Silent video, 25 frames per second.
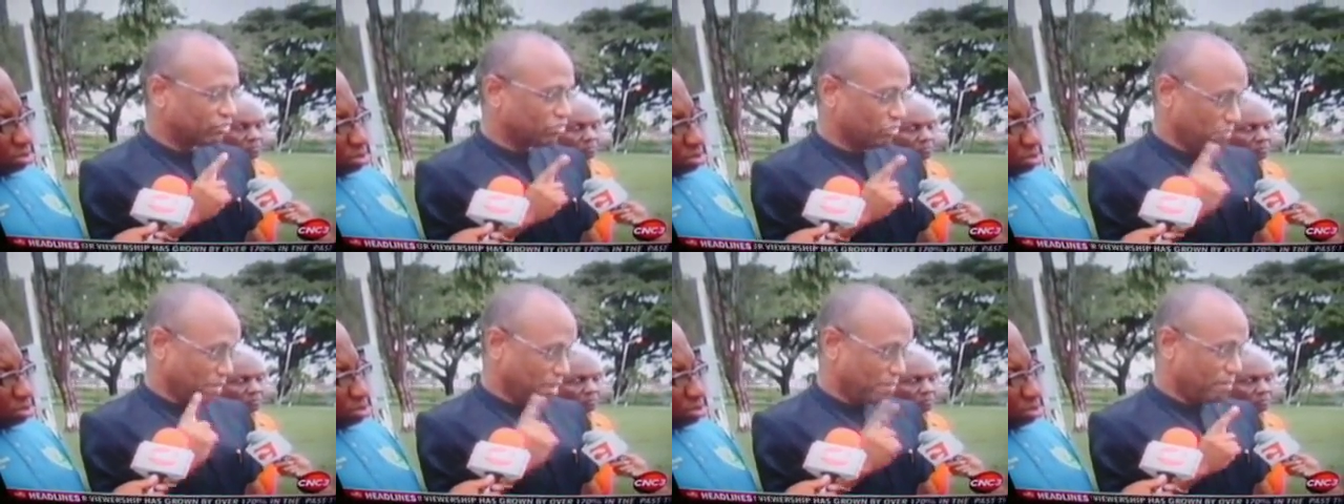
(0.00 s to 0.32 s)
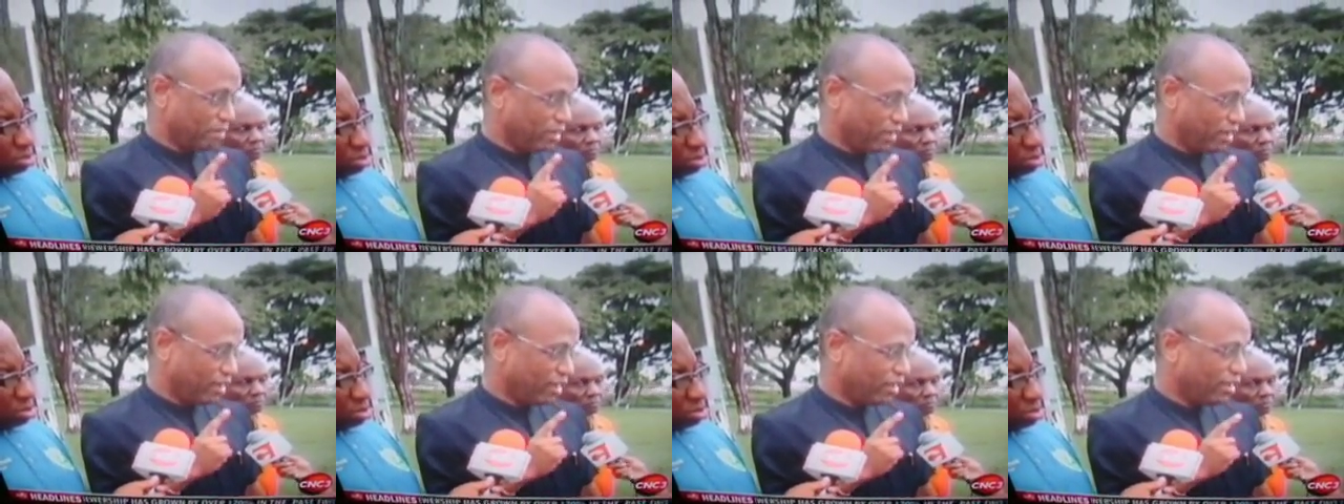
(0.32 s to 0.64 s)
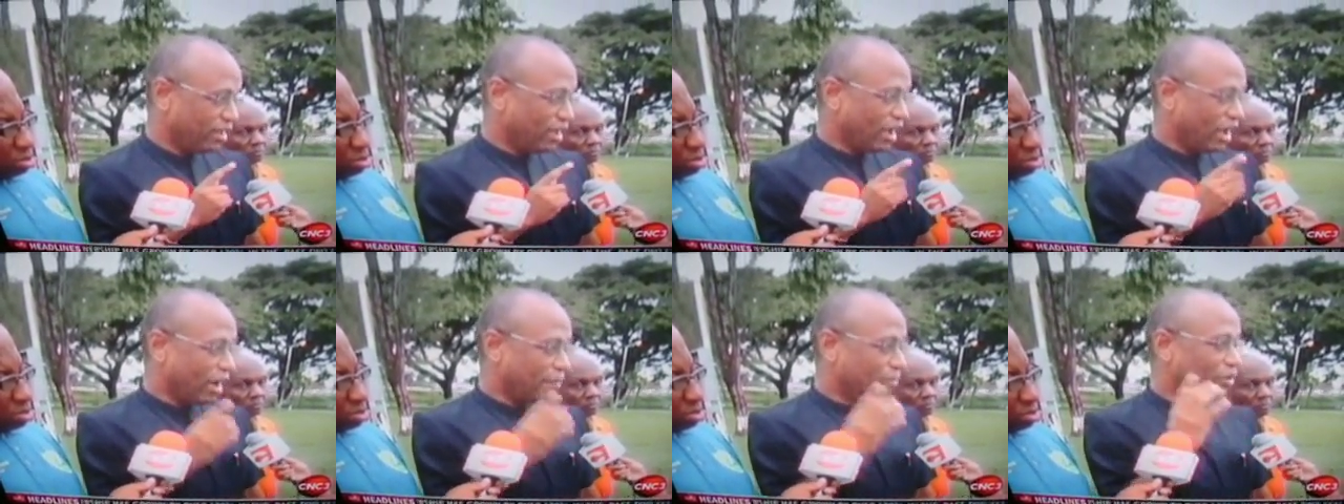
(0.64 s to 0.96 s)
Remember,
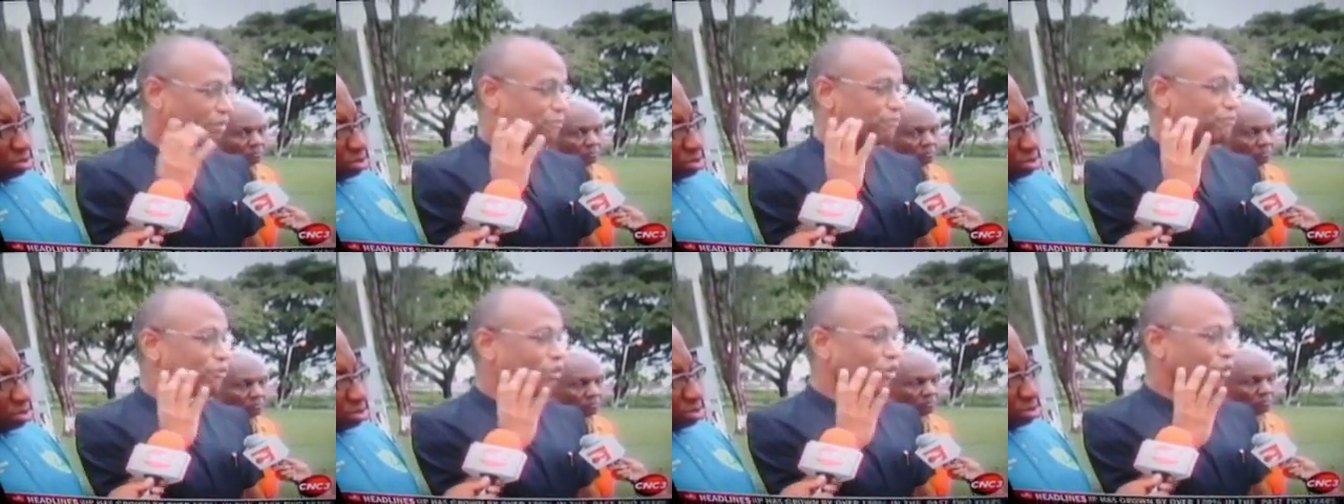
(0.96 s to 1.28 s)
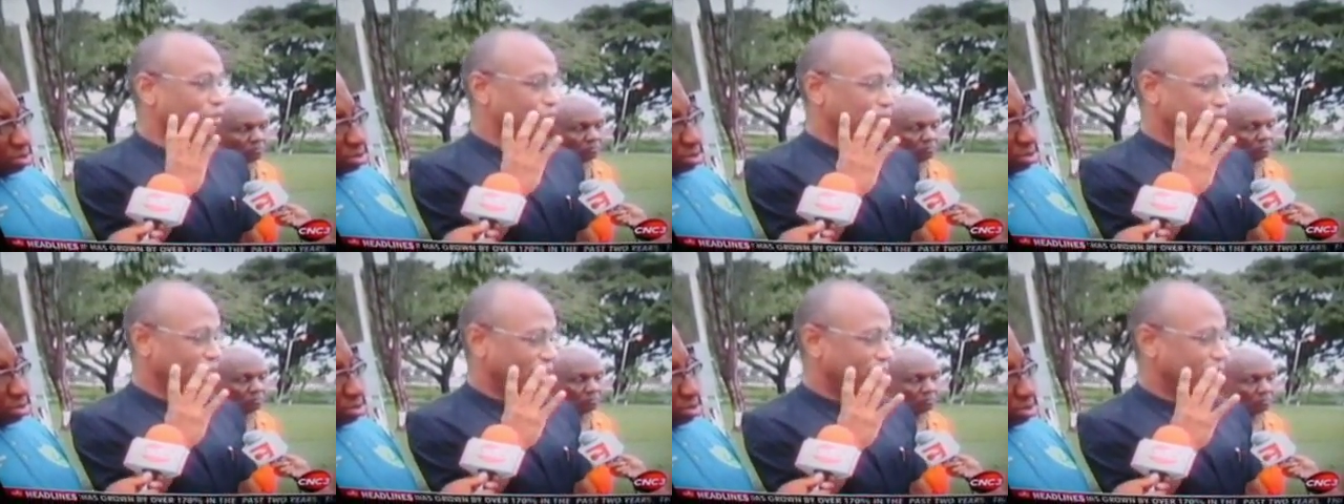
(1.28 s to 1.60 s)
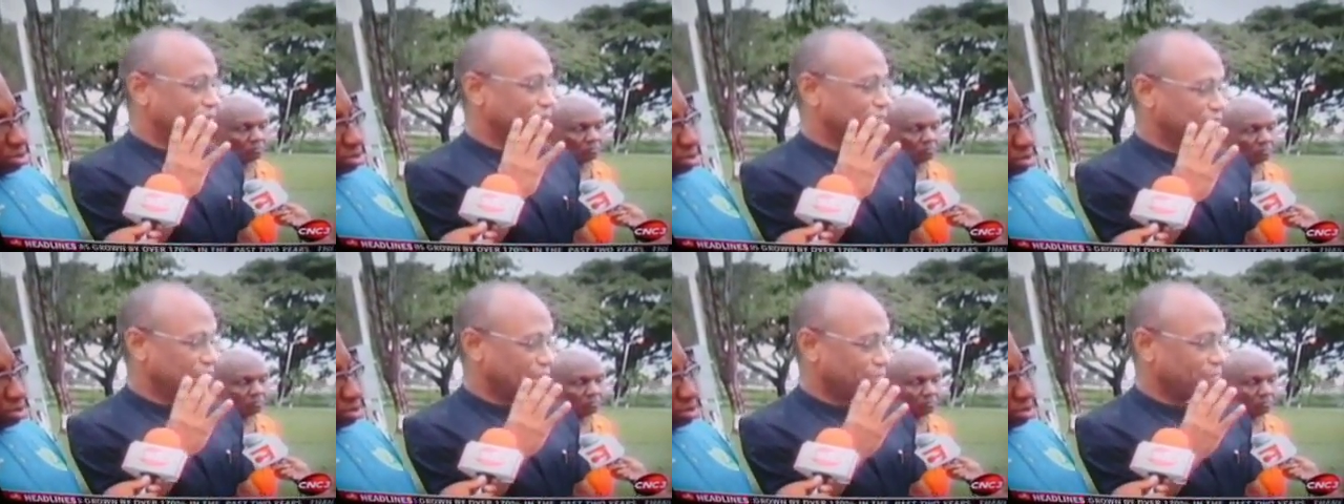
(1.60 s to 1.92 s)
about 4 or 5
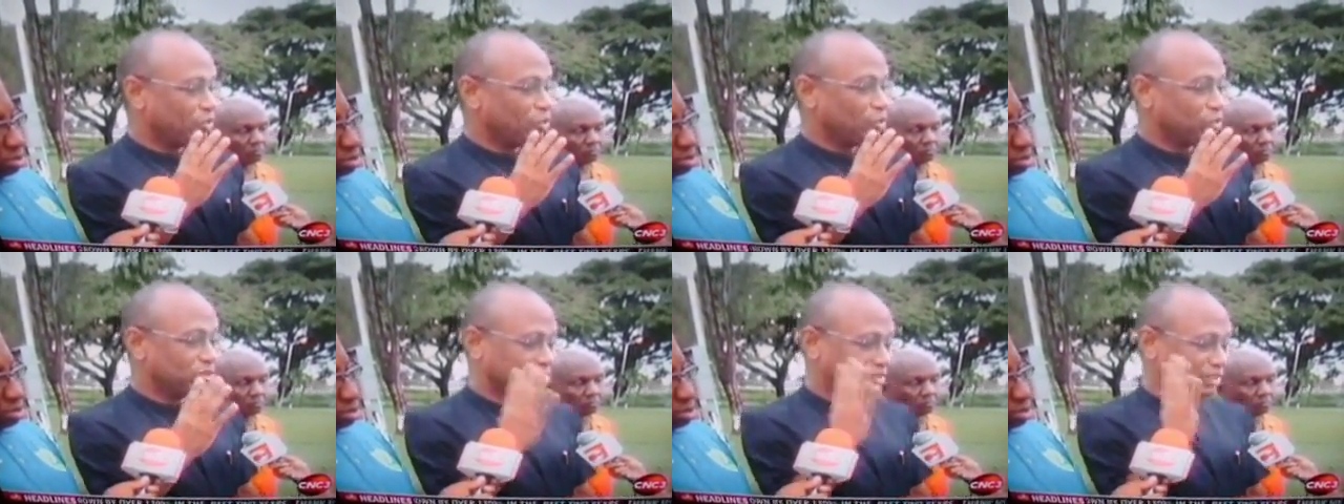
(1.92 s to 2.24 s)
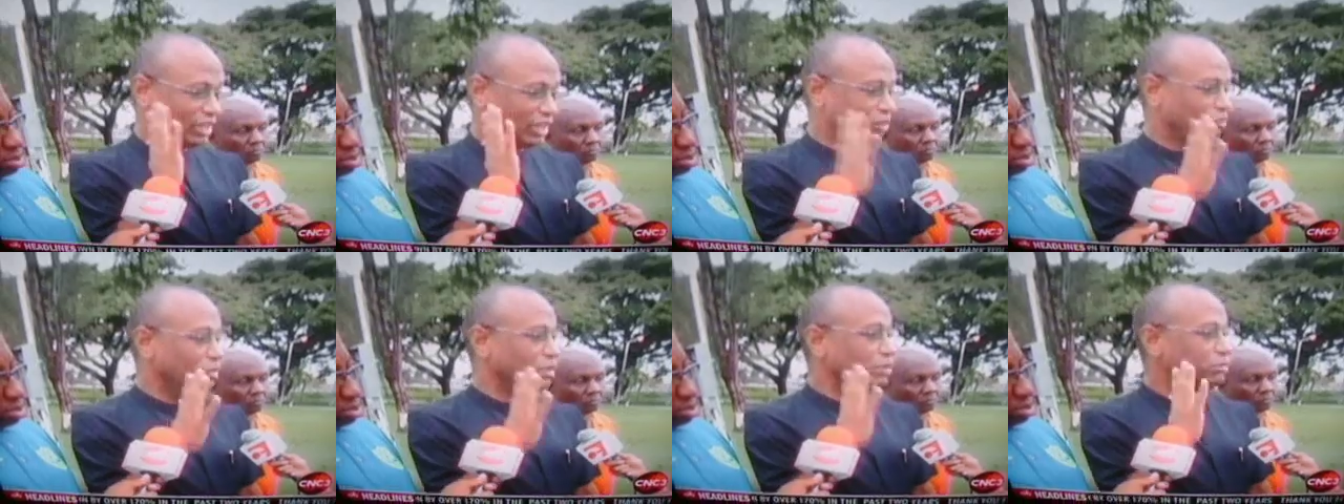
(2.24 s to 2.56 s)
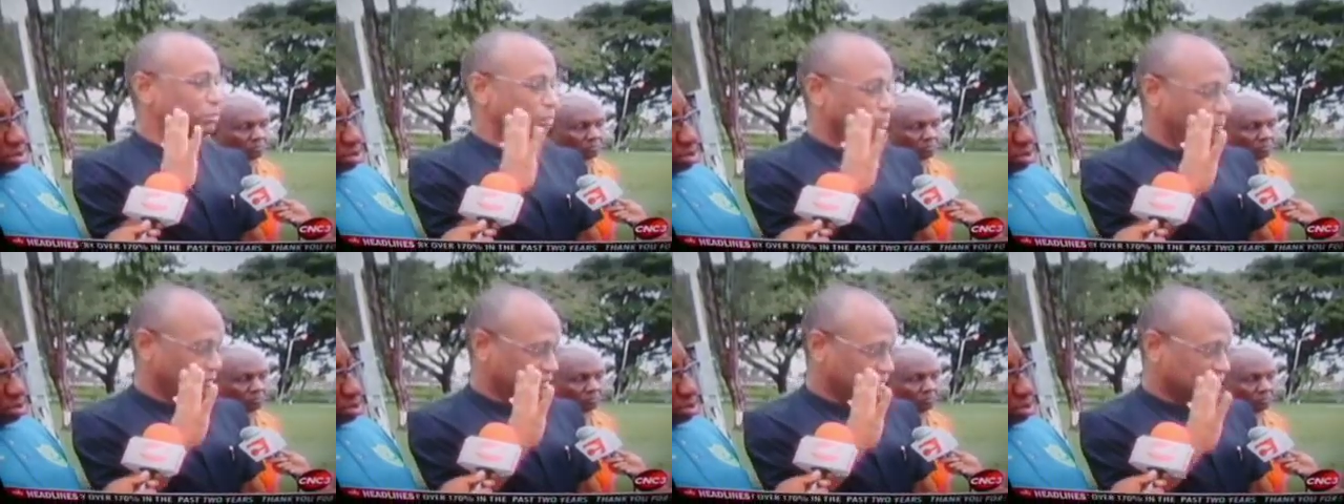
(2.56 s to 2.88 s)
of them who stayed with
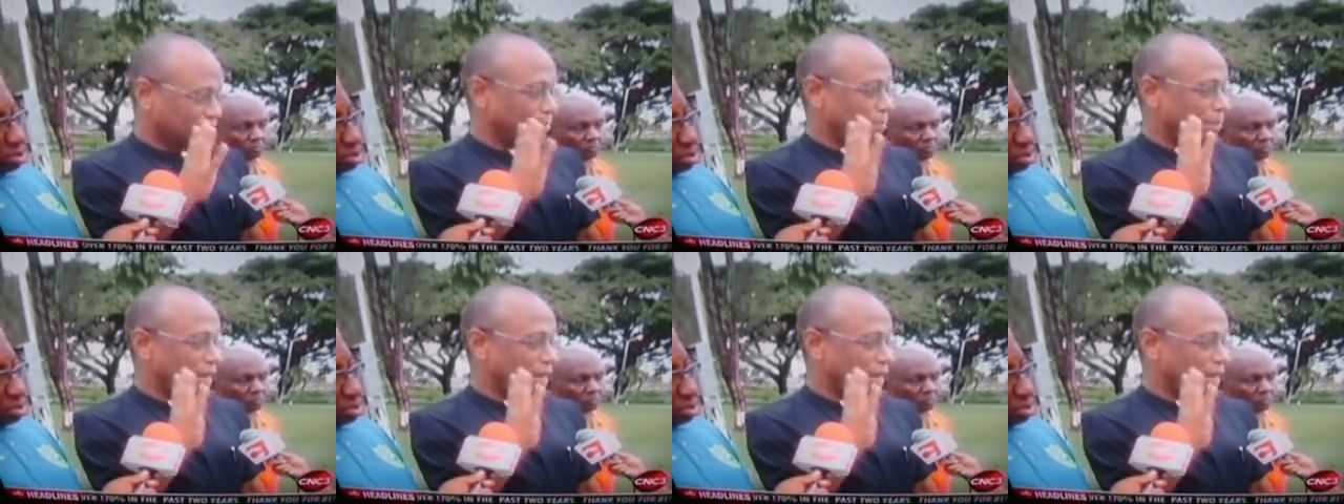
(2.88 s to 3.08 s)
Mr.